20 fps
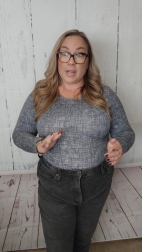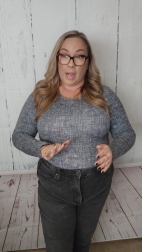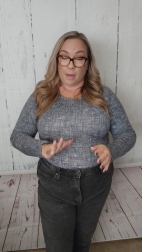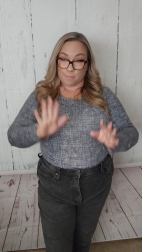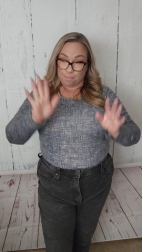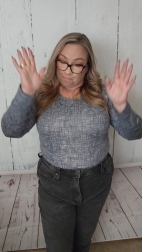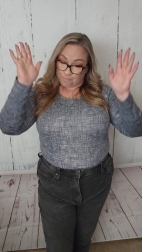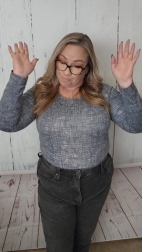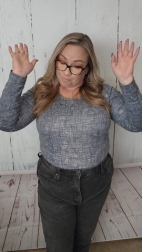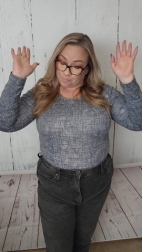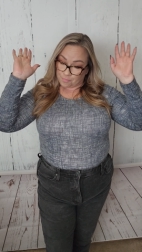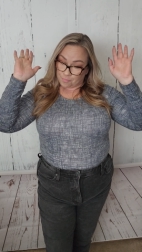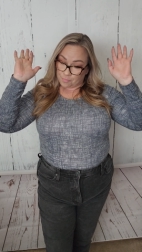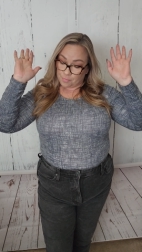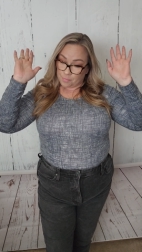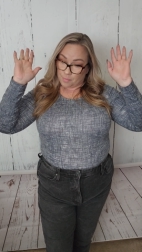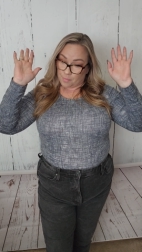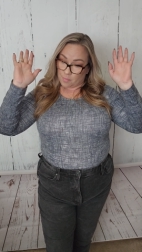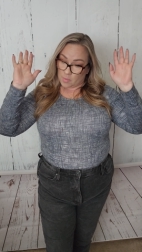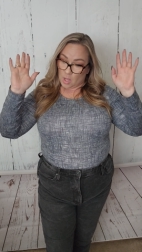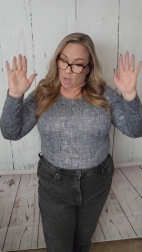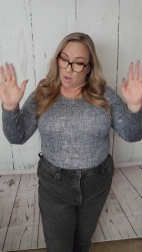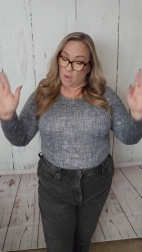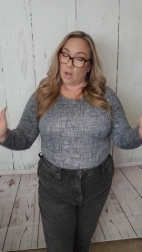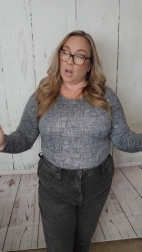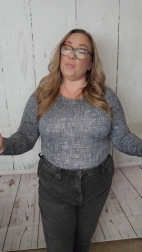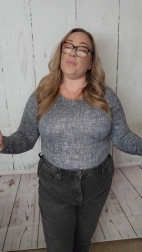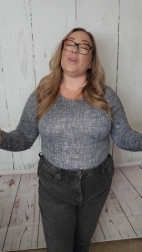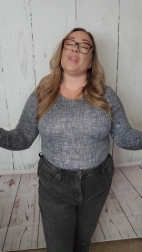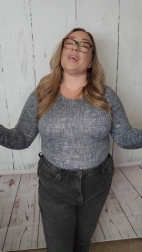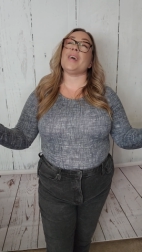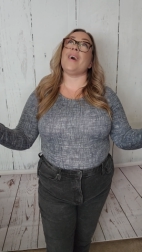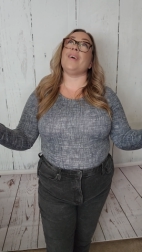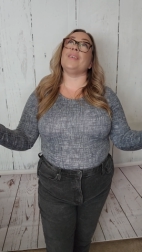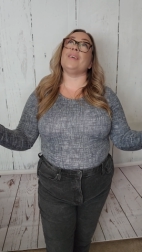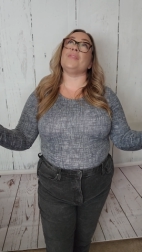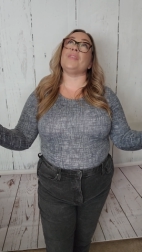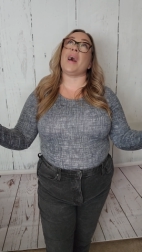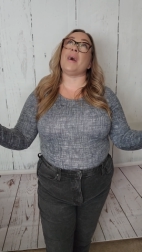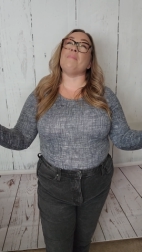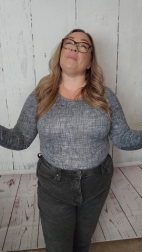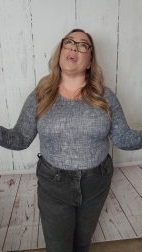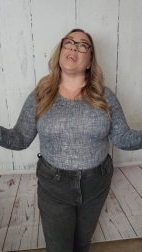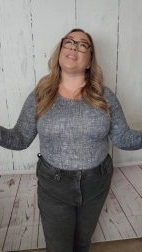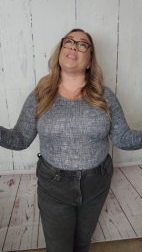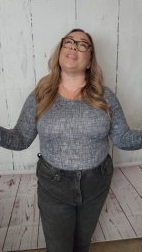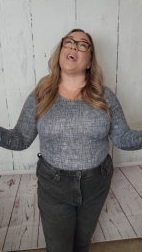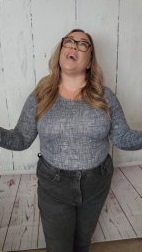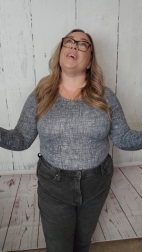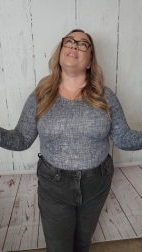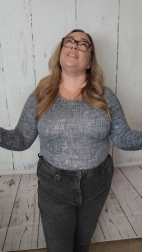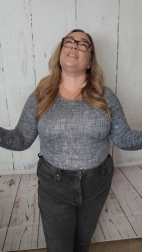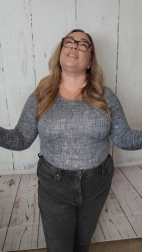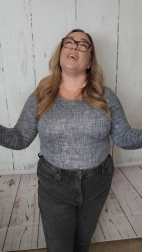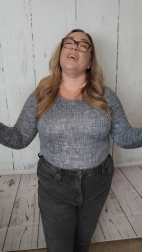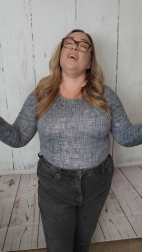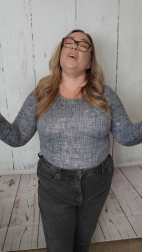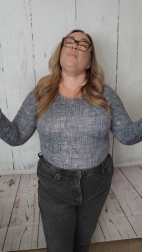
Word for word: Now, Hopefully all of that makes sense.